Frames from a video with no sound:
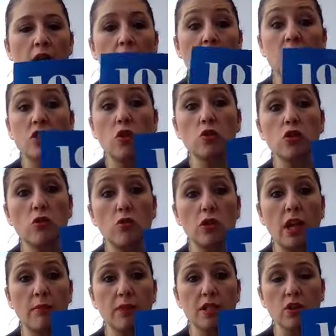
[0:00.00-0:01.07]
It's also on
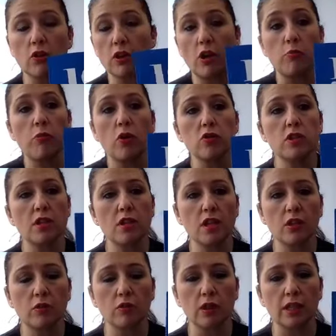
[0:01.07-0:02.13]
Amazon. I'll post a
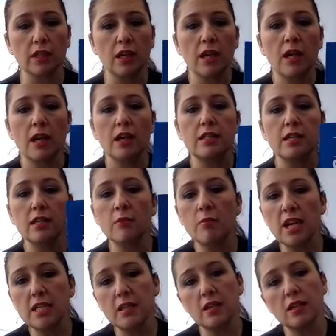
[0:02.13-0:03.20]
link to it. It's an
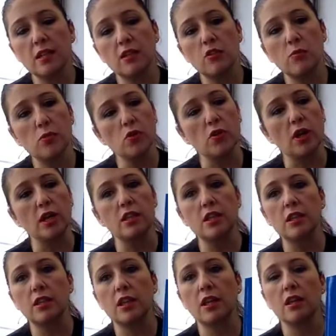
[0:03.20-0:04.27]
amazing little book, and
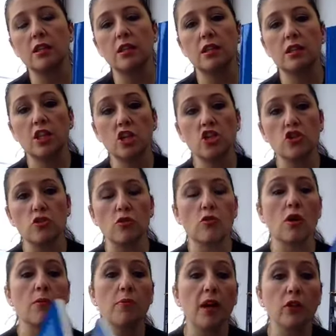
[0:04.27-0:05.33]
it can teach you
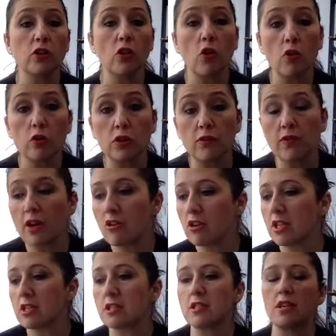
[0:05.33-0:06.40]
about all the
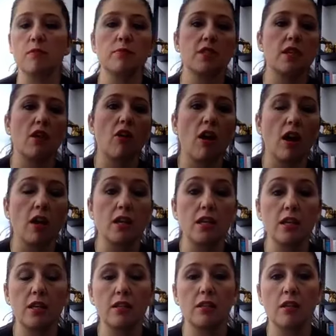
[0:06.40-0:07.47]
various seams there are
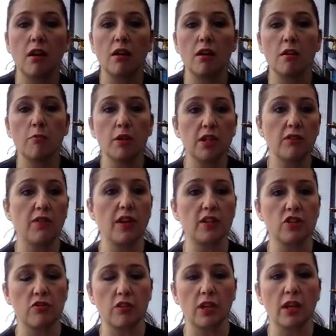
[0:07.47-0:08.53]
in
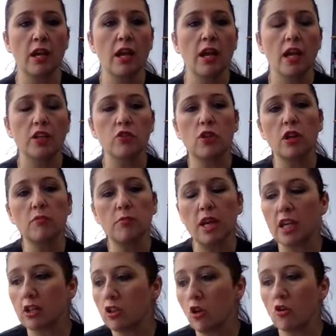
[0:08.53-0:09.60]
manufacturing. And you can
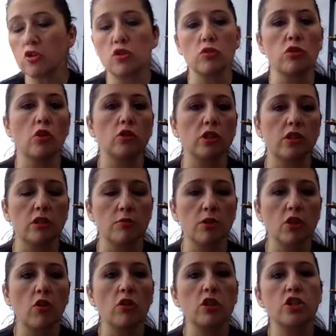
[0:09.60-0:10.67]
make notes, the
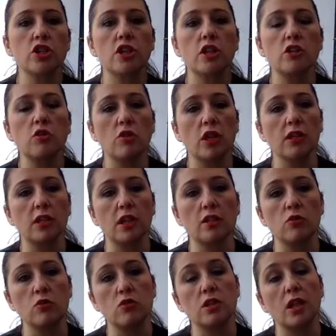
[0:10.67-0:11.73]
terminology. You can then
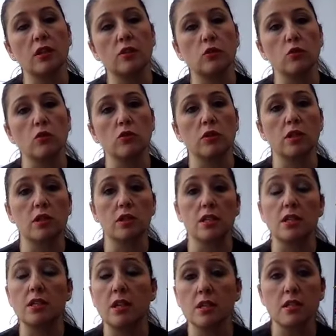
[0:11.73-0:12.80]
use that to
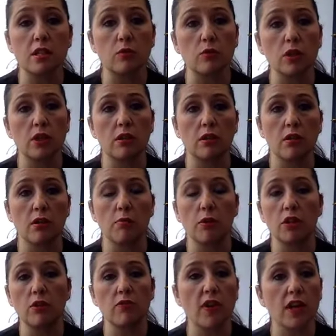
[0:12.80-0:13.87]
discuss it with the
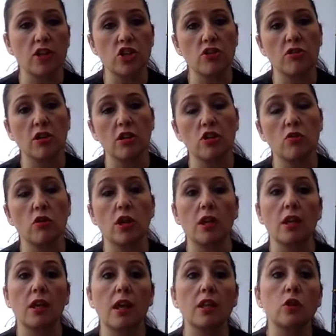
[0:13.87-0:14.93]
manufacturer. You
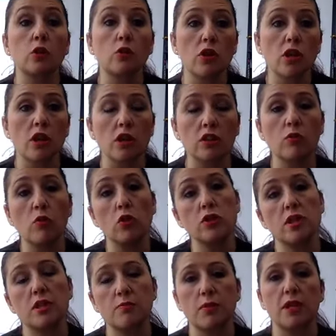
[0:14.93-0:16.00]
can get to learn what's
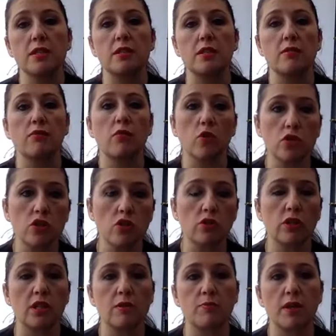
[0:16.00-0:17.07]
expensive, what's not
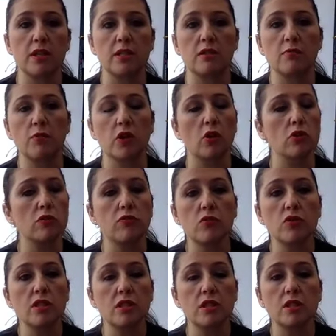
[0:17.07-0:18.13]
expensive. Because, for
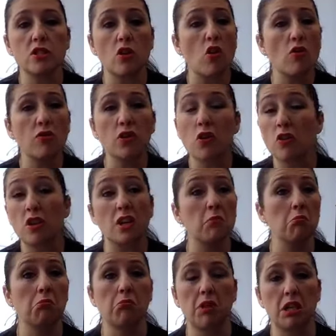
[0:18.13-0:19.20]
instance, overlocking,
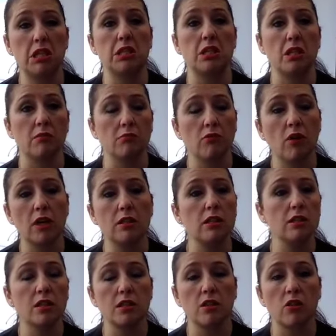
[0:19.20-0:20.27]
easy, right? It
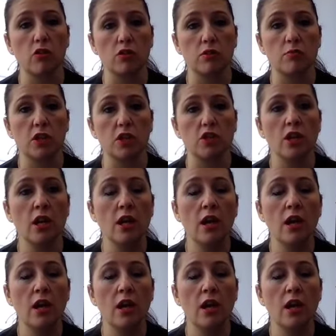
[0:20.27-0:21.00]
doesn't cost much.